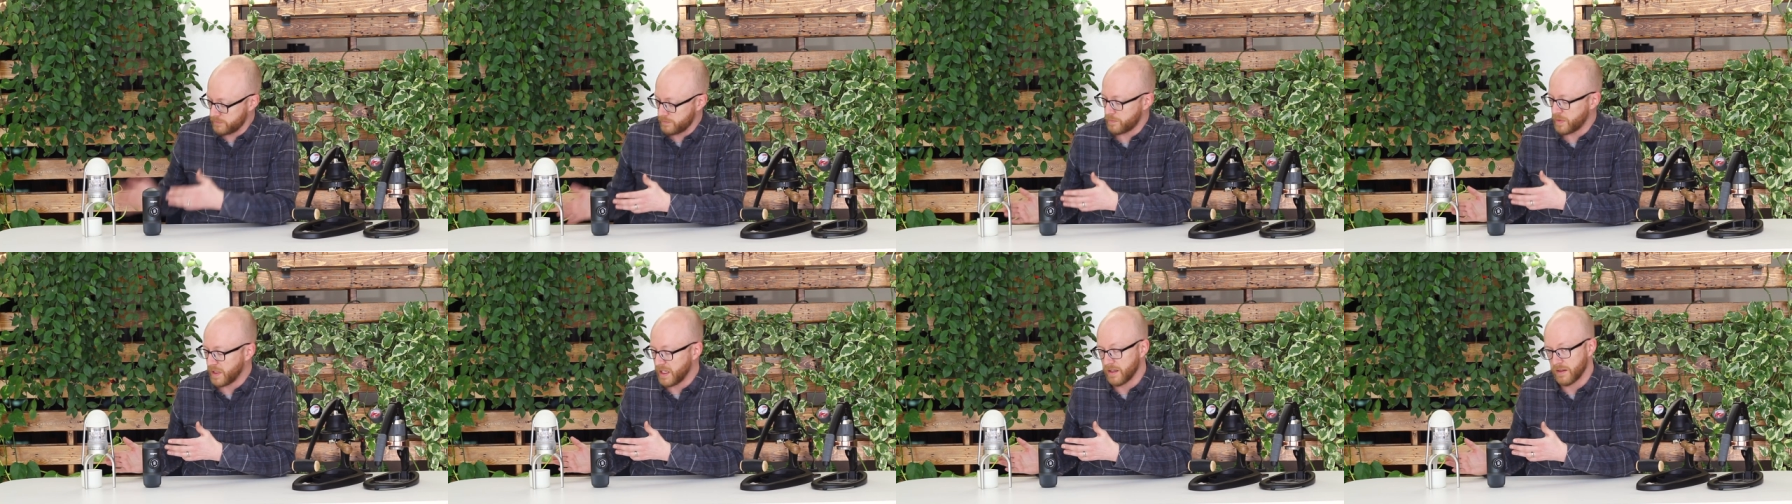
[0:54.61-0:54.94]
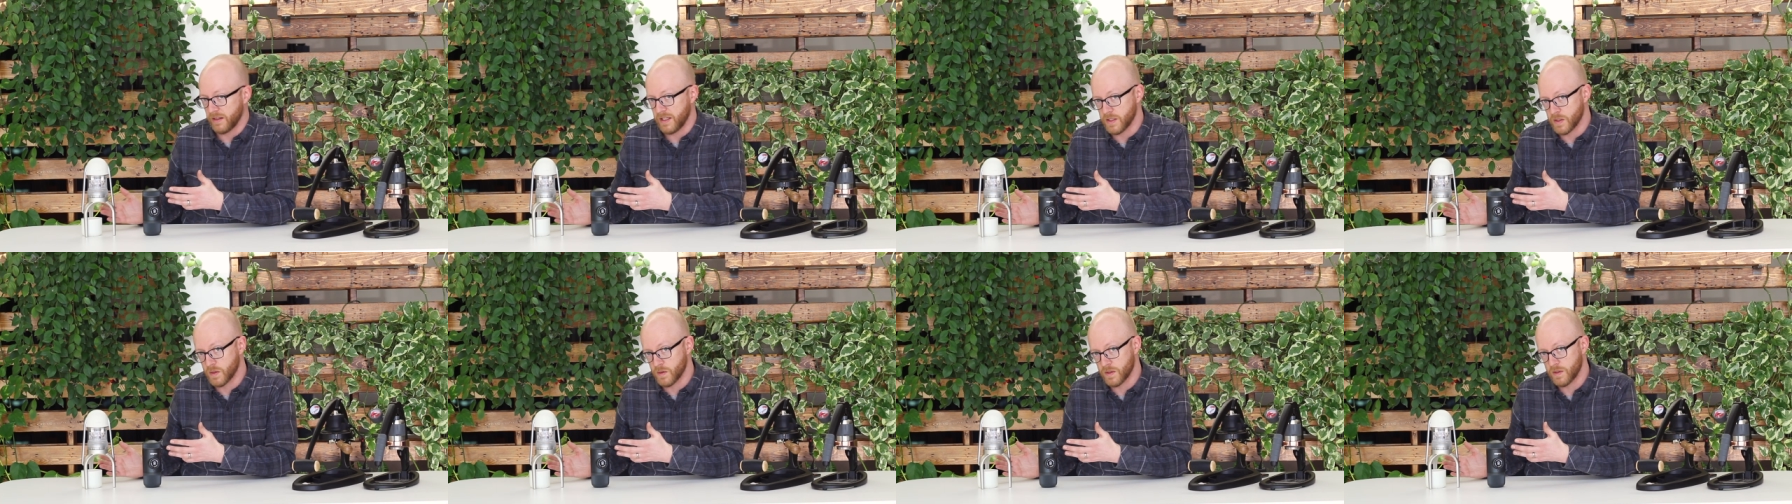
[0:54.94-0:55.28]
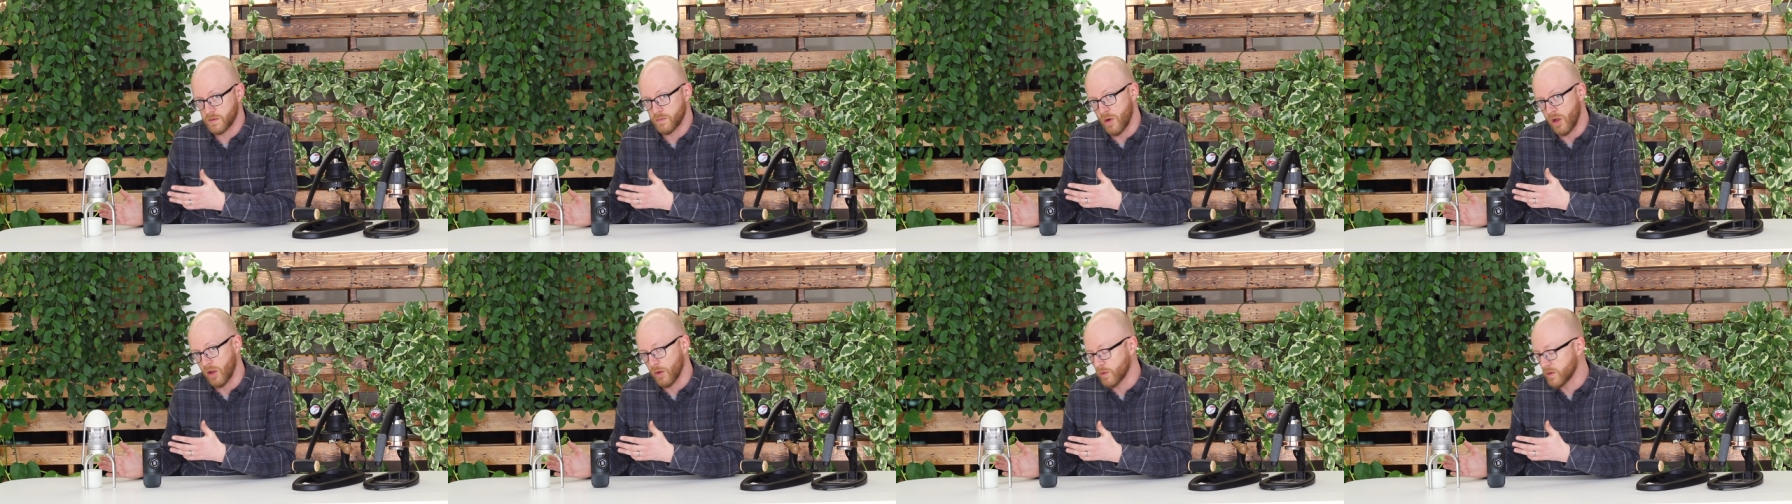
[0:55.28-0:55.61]
being these
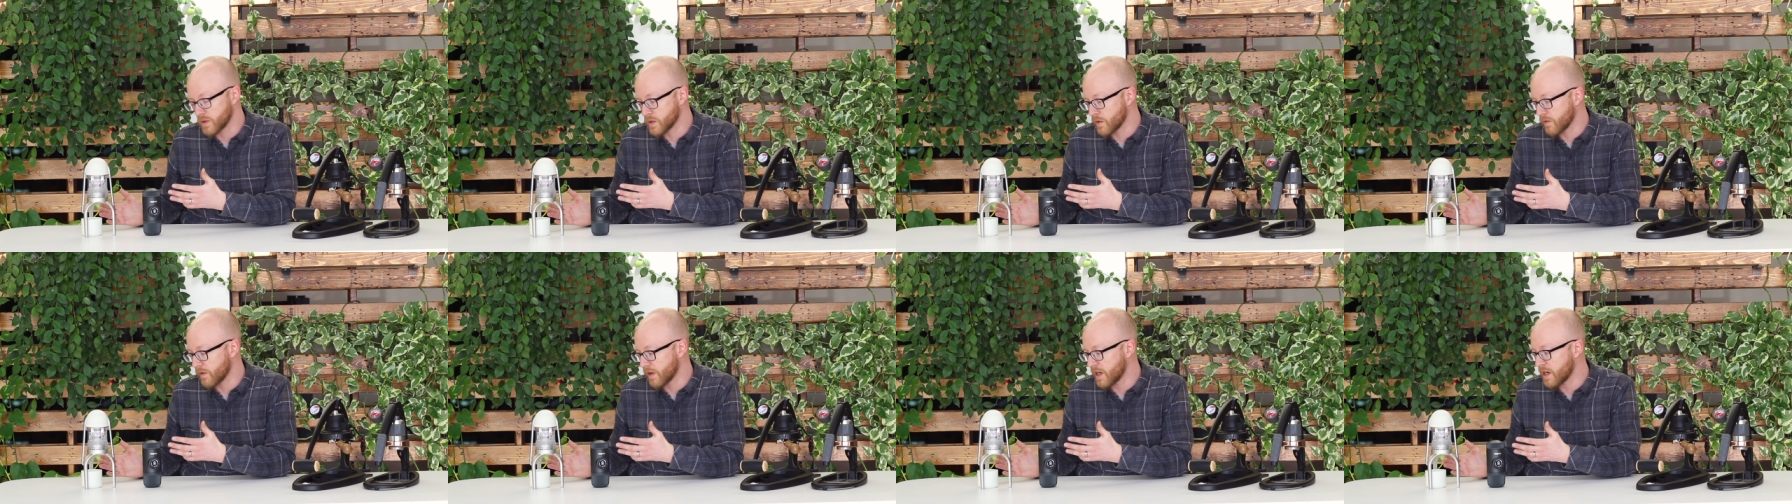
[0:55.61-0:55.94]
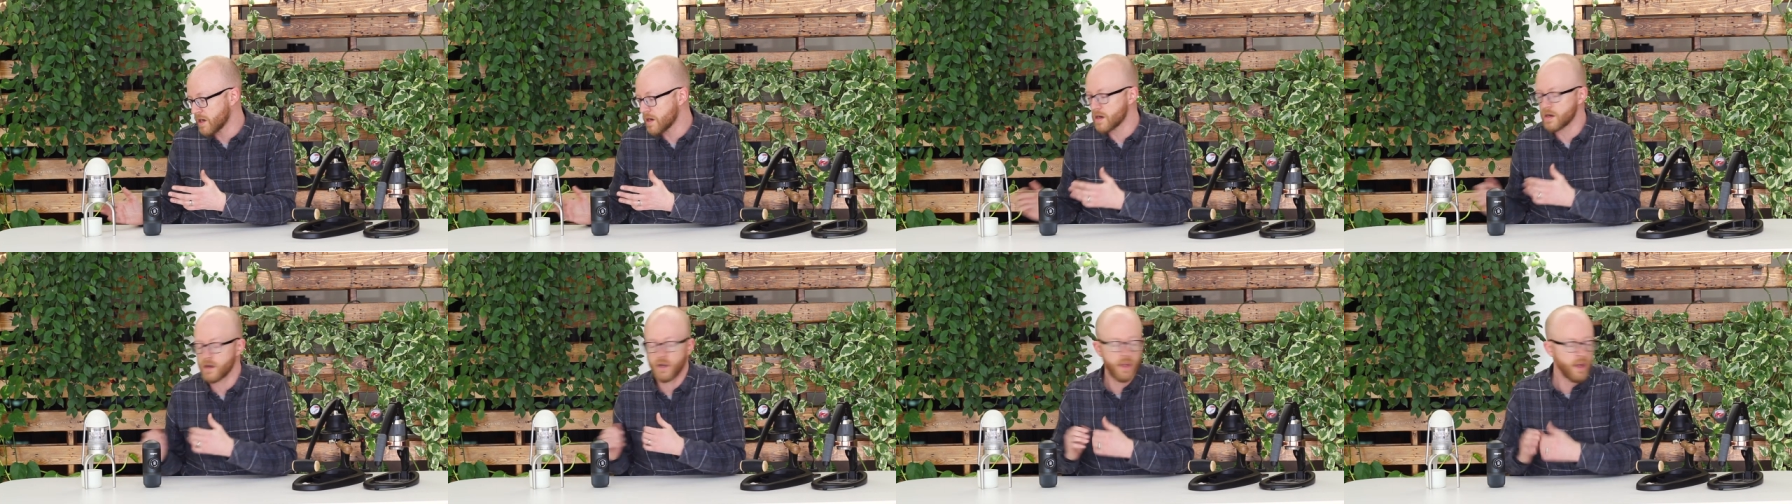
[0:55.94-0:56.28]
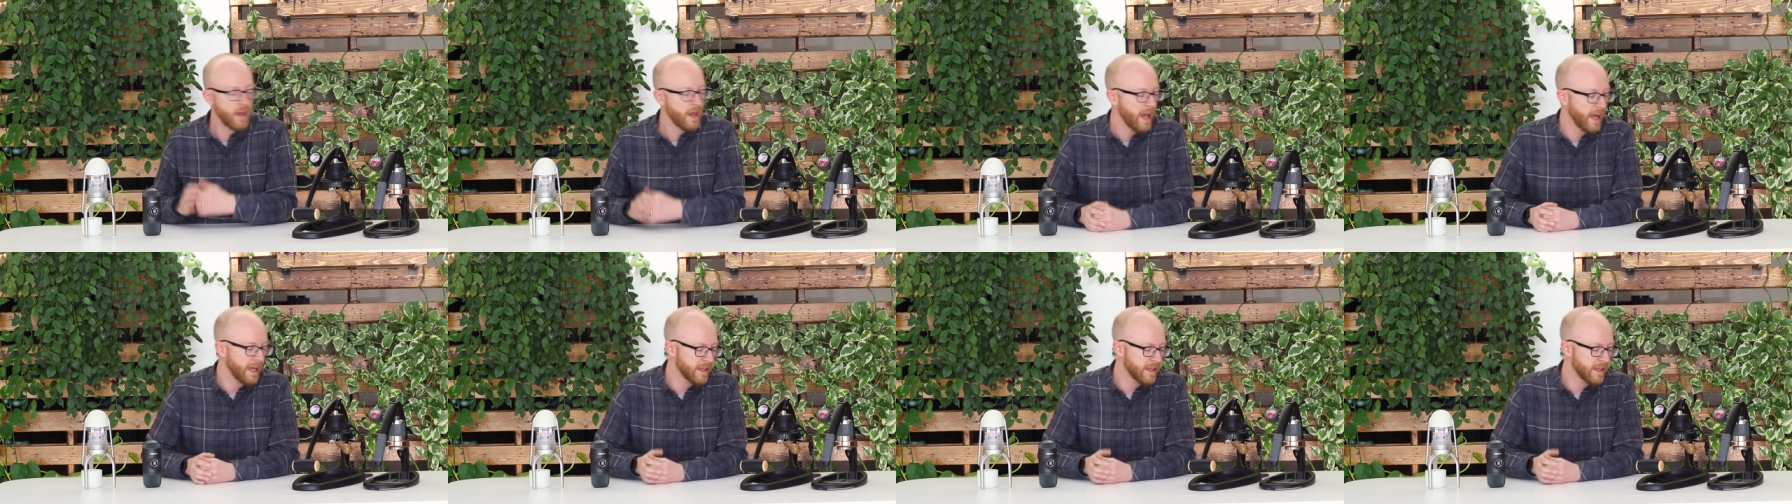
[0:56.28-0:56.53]
small ones over here.